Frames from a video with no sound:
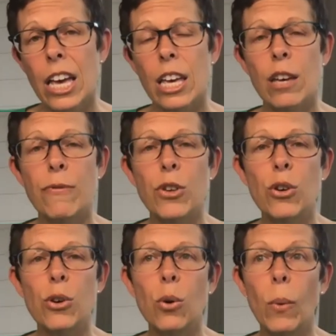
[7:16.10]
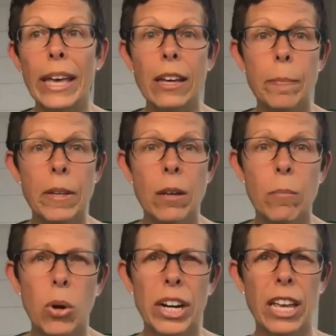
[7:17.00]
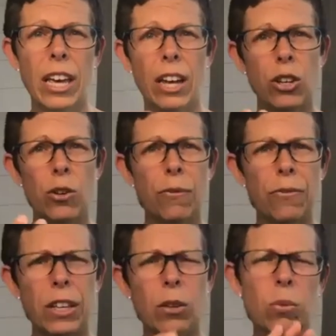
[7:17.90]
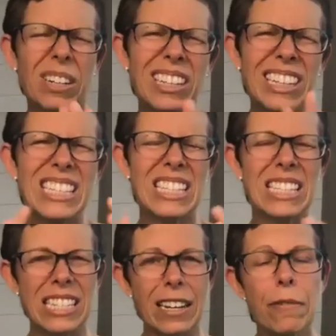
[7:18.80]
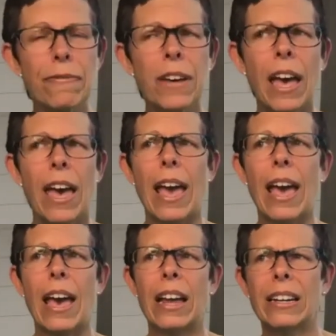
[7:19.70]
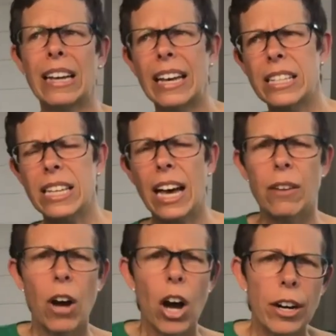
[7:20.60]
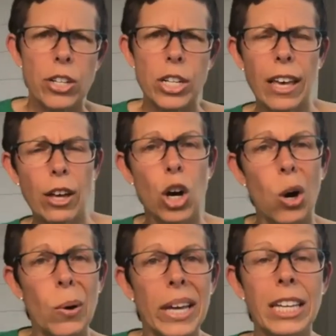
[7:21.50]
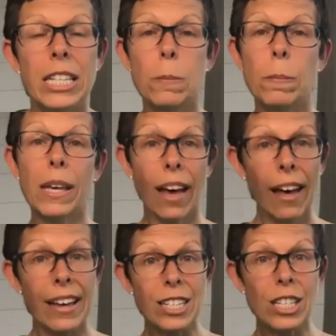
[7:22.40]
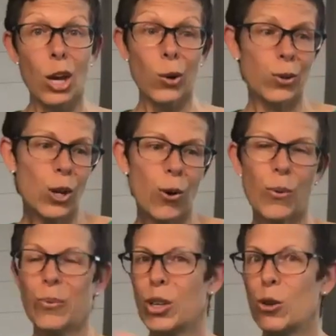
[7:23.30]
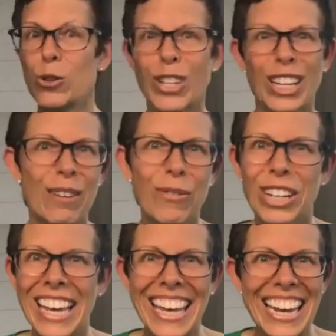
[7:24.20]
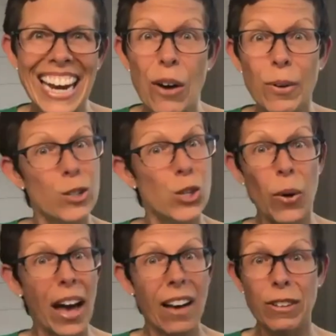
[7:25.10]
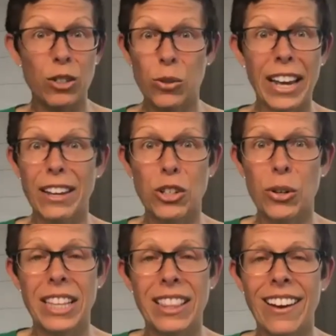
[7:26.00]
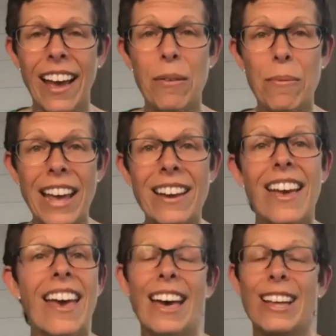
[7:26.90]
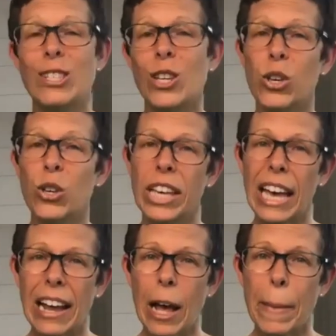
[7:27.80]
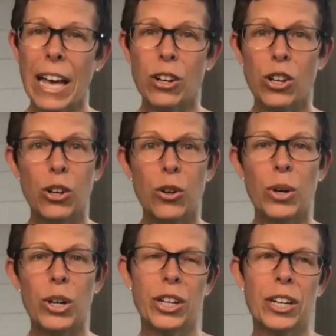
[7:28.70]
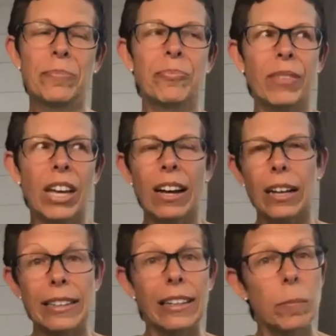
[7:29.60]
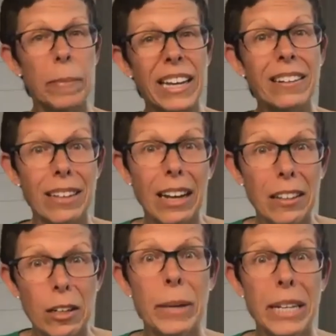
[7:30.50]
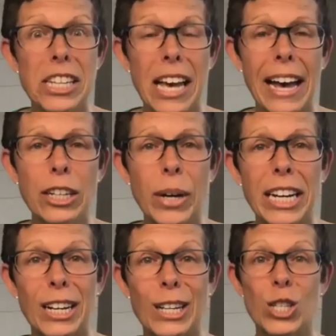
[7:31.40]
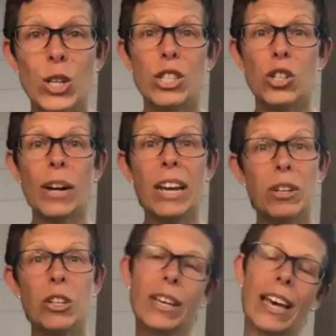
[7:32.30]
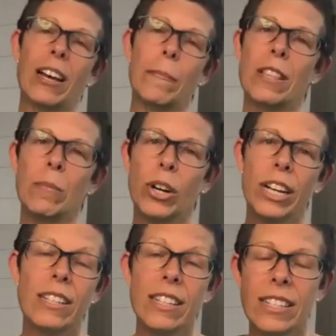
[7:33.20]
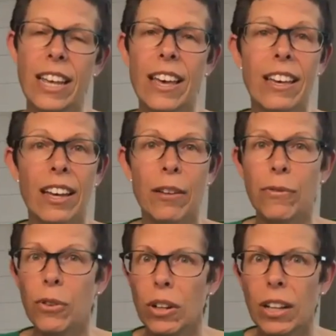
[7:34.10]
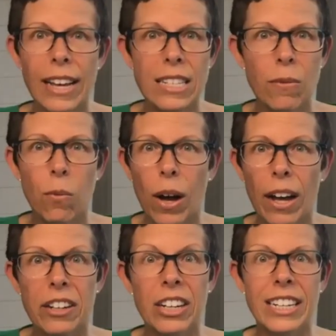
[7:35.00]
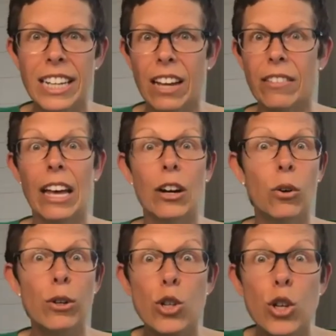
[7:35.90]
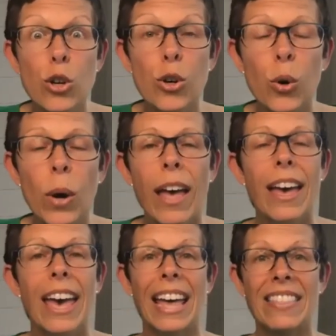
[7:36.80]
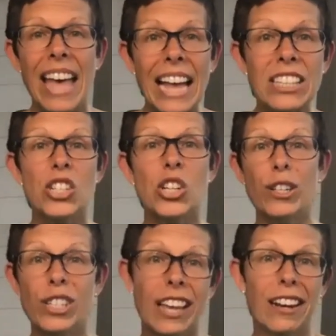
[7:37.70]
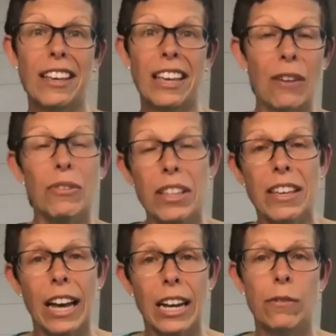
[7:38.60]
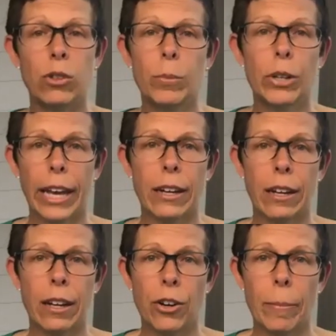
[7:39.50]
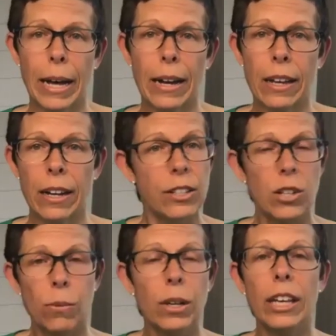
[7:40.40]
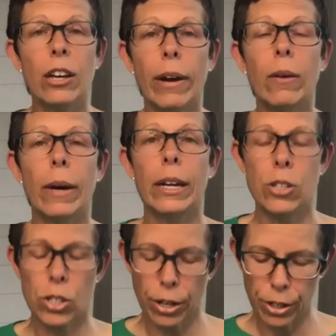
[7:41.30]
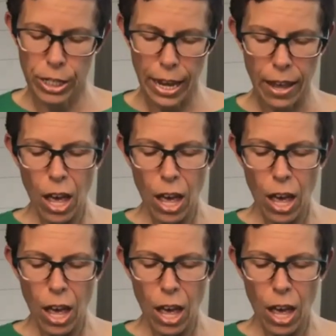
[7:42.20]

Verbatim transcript: if you wake up in the morning and you feel really stiff and it's kind of hard to get going, it's because so usually for like eight hours, you haven't drank during the night, right? And so you get up and you you're a little bit a little bit dehydrated and so it's great when you get up in the morning to take a full glass of water and down that or two and that starts getting everything kind of lubricated in your body and it's a really great way to start your day